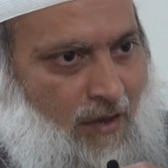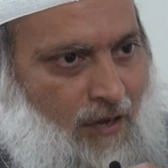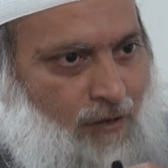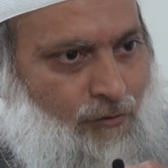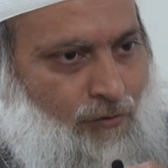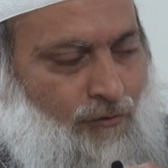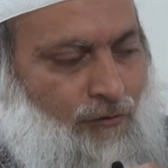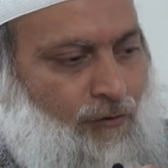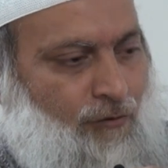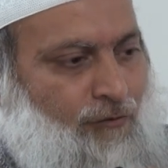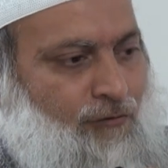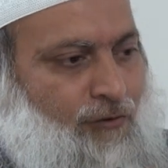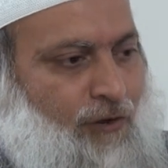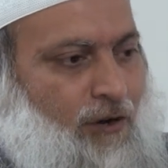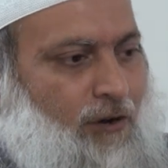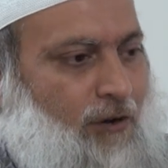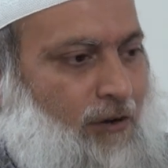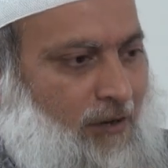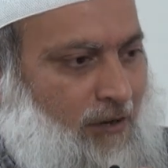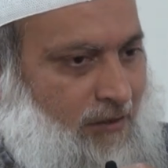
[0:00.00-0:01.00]
and to
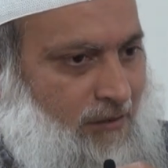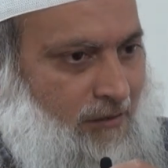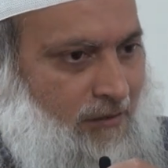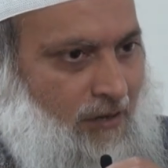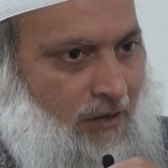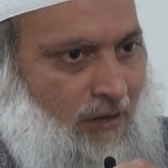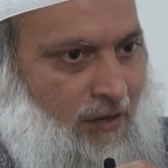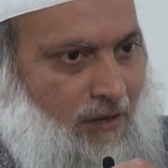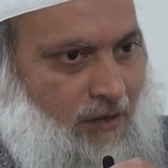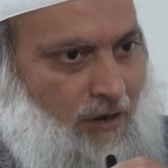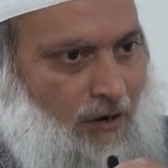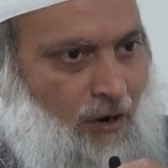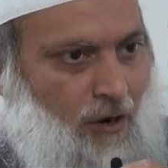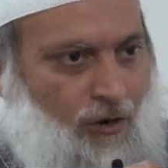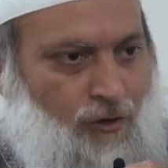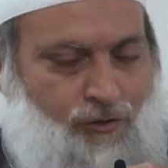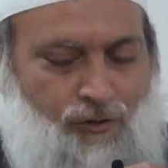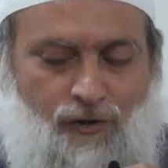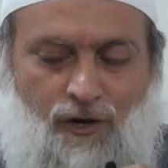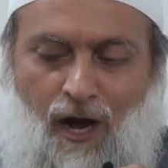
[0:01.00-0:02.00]
fulfill, you
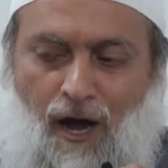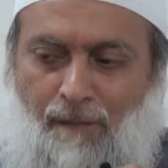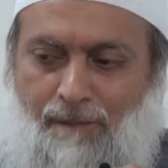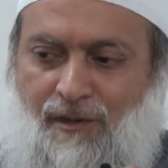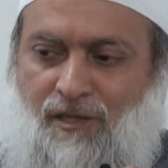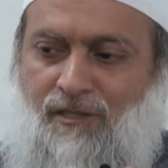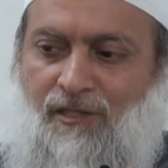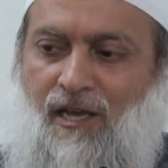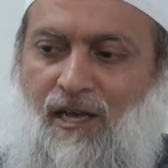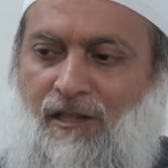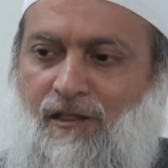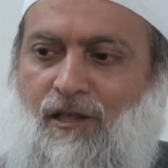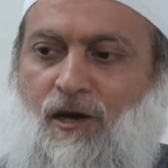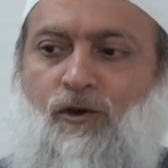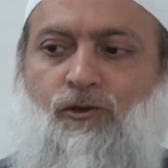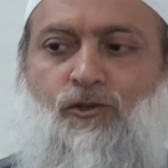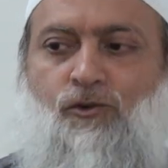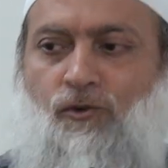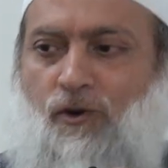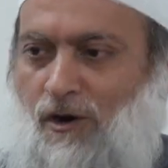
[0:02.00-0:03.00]
know, or to compensate
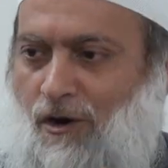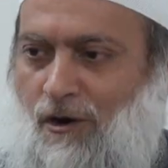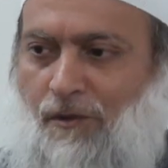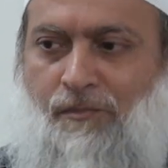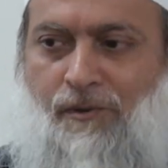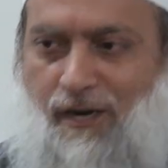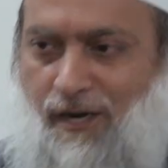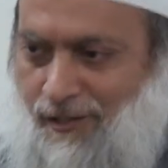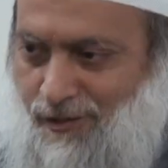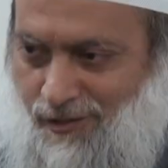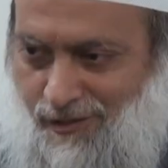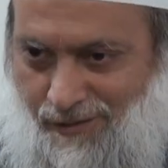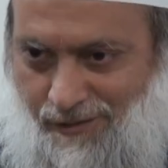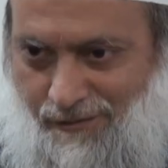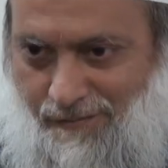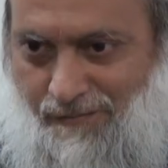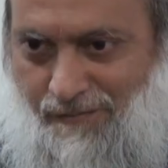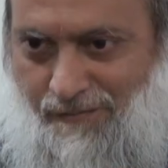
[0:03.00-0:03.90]
those who are oppressed.